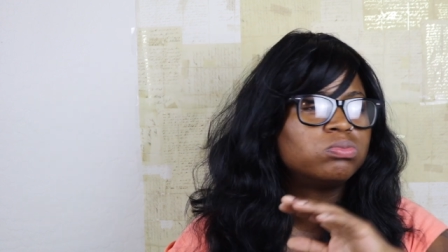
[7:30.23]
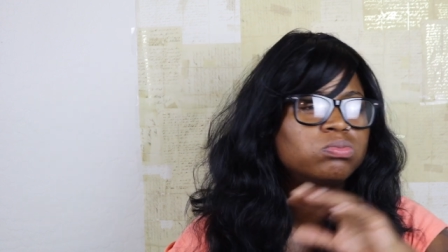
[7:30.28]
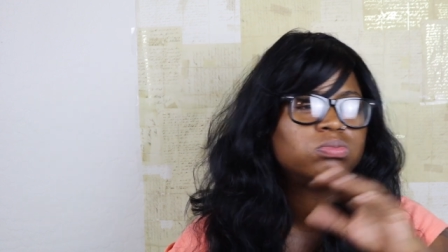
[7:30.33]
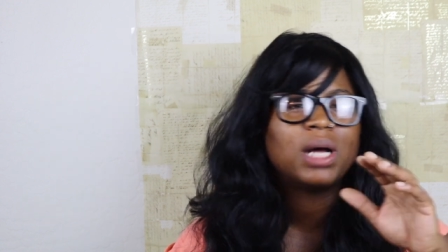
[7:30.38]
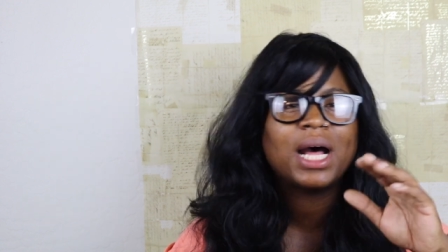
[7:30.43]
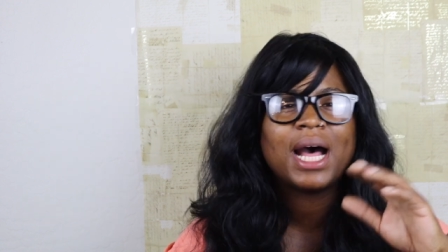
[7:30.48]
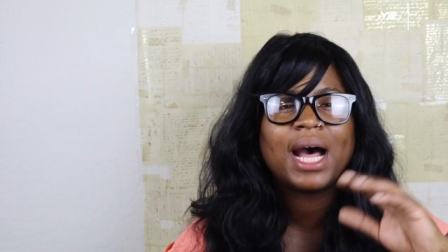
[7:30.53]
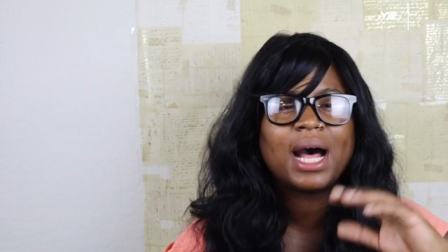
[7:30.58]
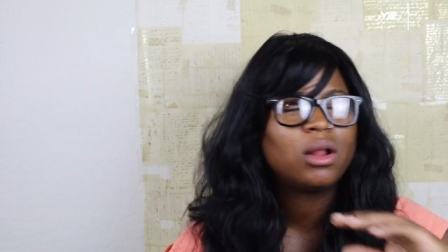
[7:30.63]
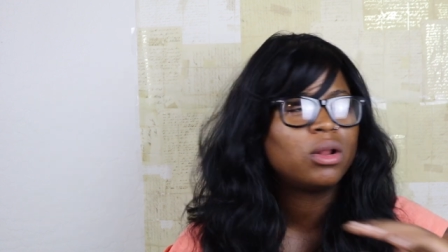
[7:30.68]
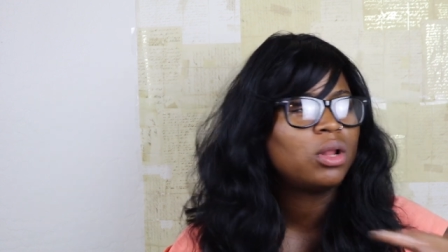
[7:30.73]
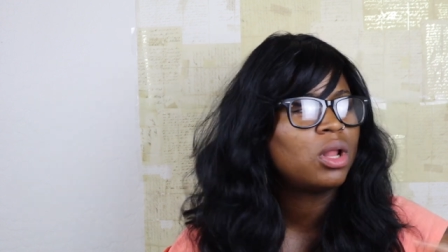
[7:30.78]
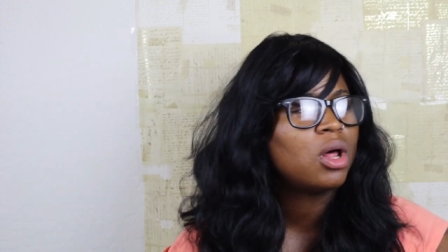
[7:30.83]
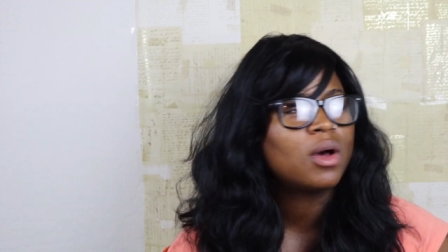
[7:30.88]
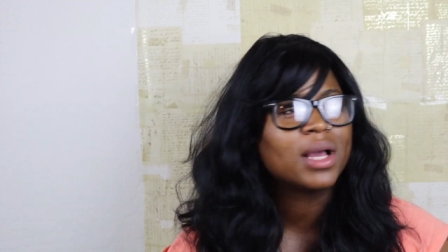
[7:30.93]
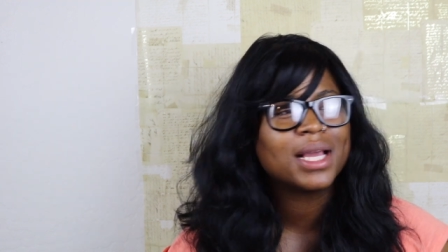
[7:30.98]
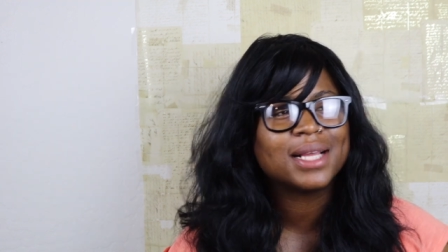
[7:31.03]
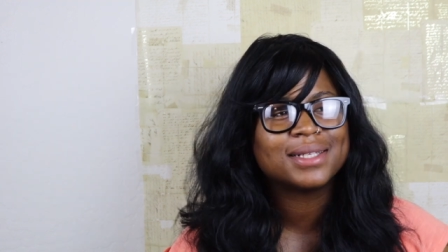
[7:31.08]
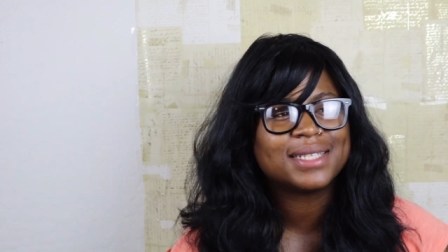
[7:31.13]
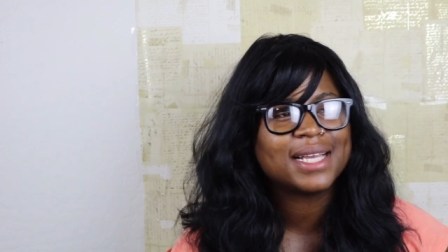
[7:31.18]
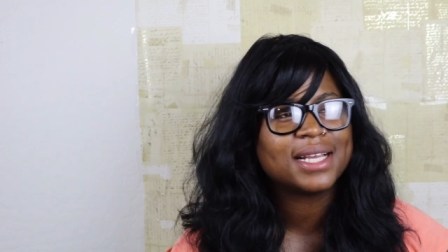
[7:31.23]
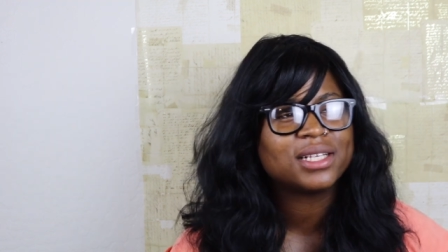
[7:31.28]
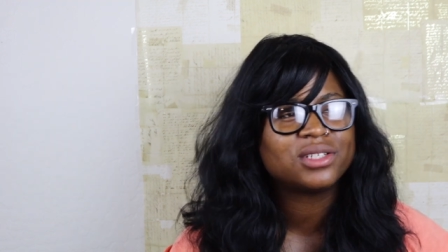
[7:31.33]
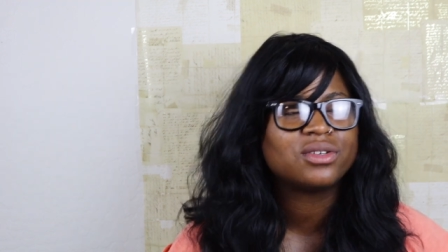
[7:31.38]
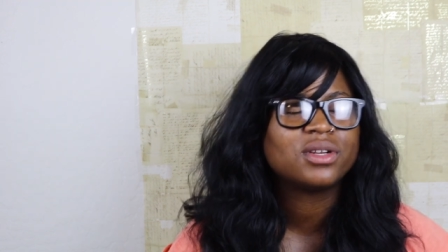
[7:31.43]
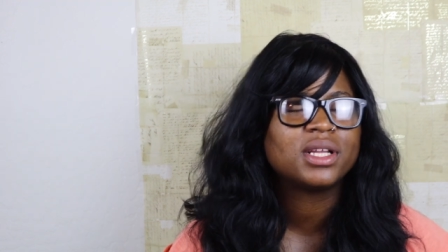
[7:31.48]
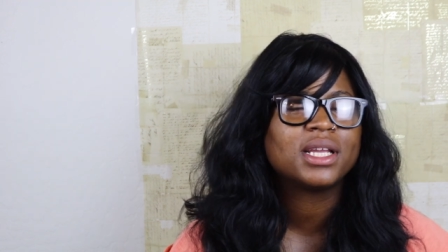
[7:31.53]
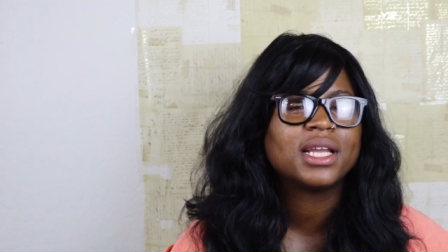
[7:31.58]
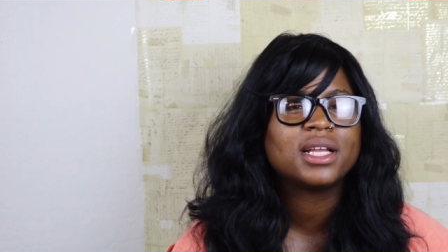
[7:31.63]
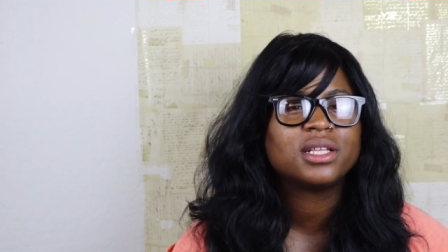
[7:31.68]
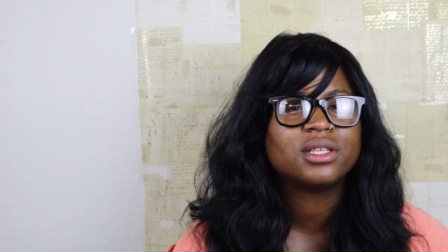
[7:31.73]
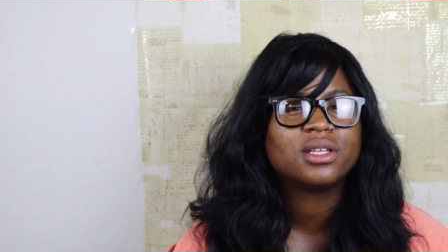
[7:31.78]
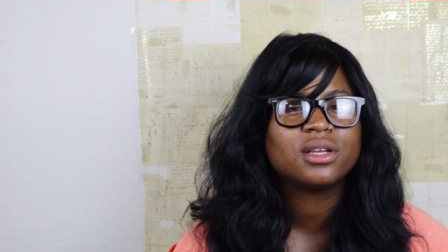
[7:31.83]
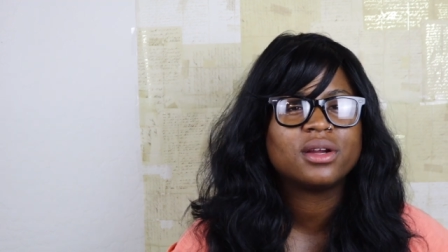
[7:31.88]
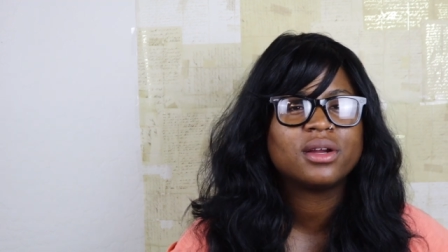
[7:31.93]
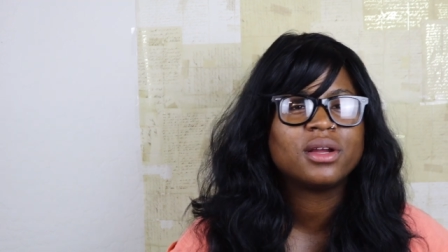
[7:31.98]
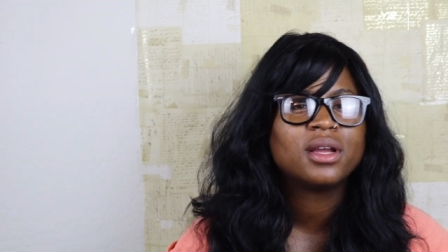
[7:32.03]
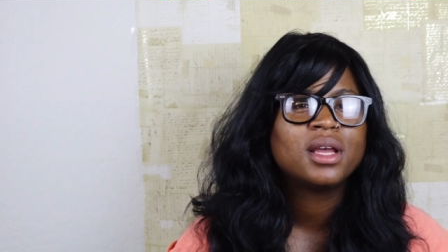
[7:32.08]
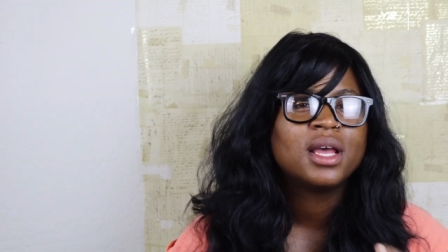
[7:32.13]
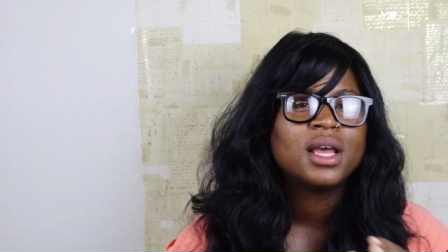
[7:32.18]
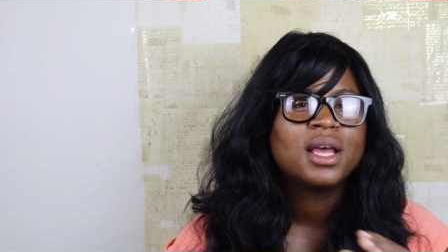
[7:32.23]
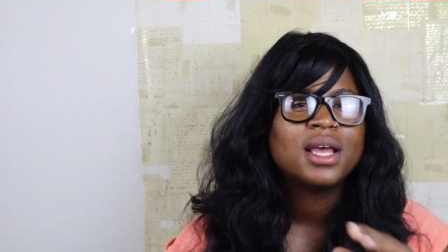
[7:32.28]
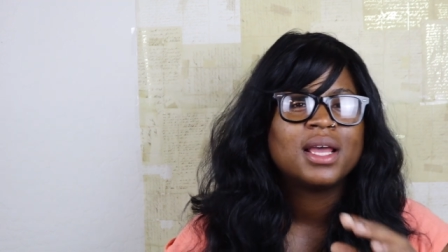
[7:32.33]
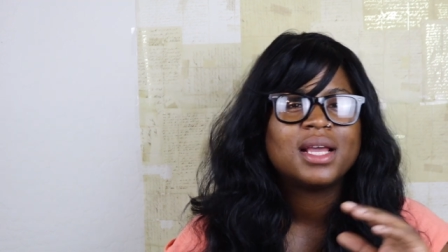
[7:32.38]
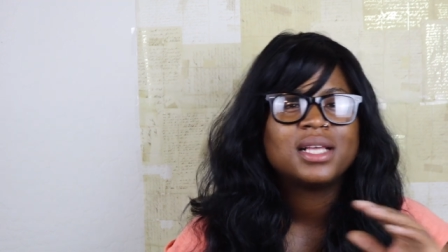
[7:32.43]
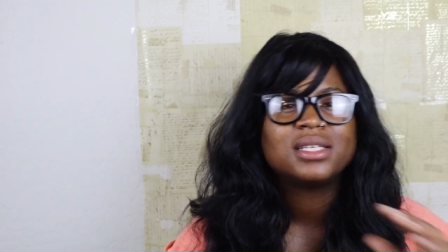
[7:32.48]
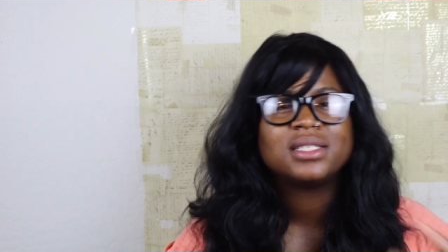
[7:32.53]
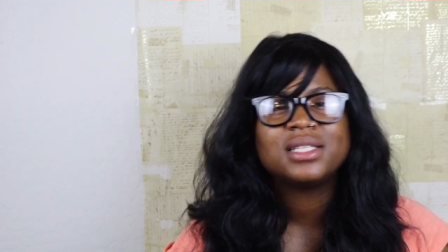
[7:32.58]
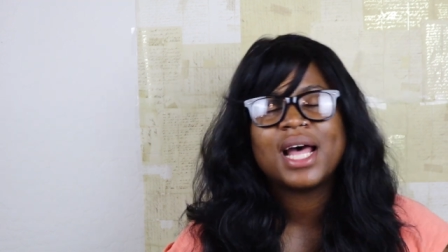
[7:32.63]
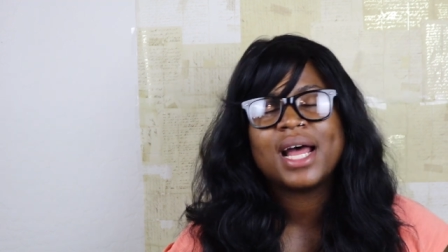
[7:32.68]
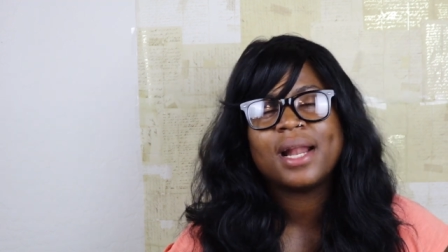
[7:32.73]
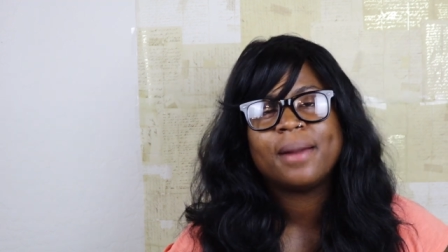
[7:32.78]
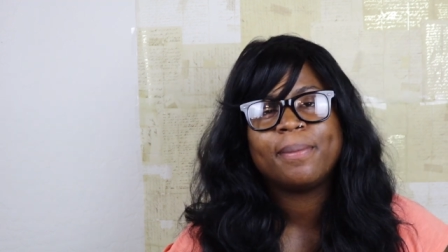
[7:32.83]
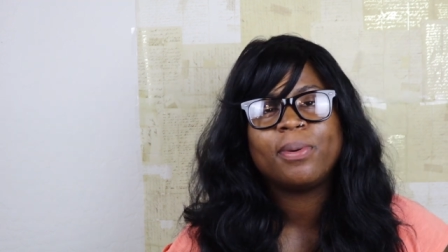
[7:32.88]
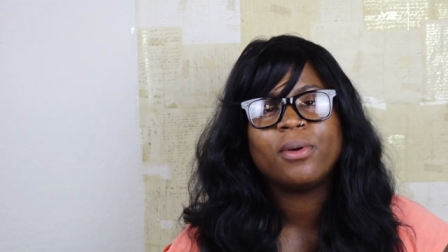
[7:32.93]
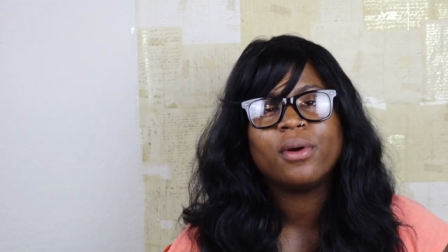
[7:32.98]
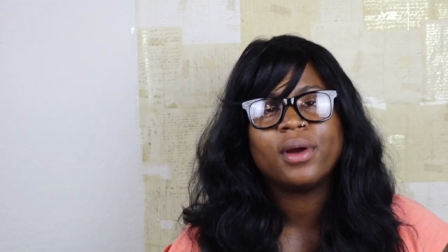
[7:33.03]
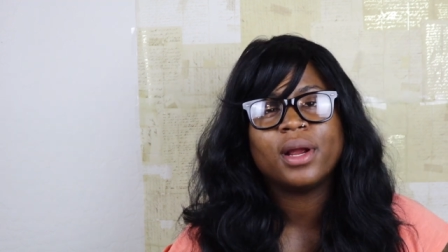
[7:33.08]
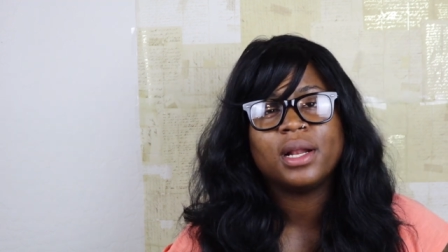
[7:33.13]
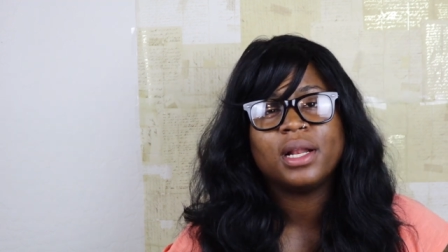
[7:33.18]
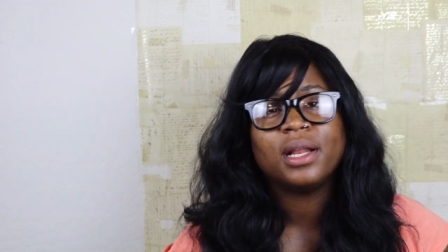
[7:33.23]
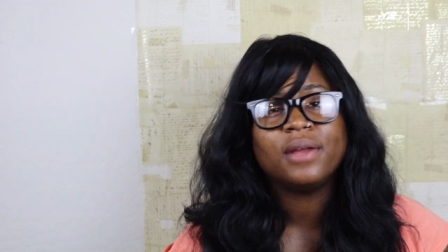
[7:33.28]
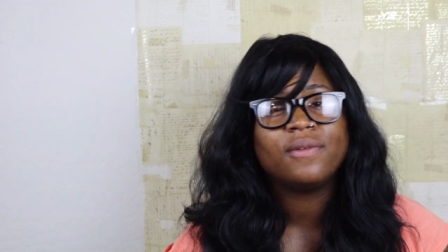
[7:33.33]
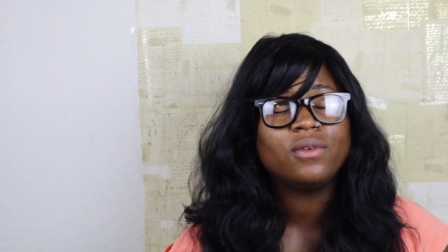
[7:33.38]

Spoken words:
how long it takes you to get there is not important.